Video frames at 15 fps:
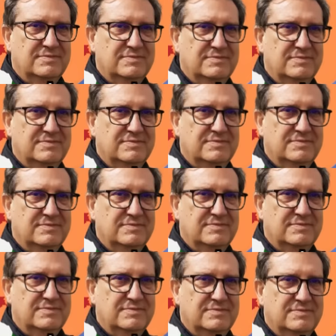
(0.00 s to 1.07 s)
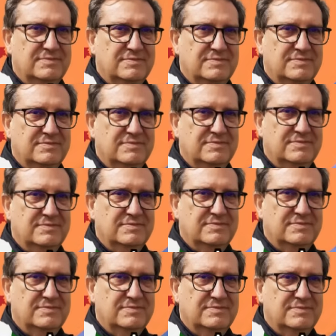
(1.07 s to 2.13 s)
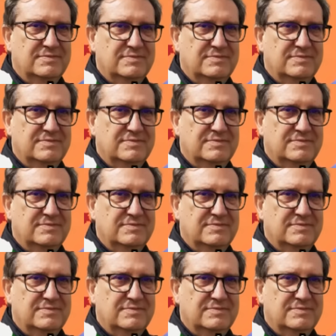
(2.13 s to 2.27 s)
The person shown says nothing.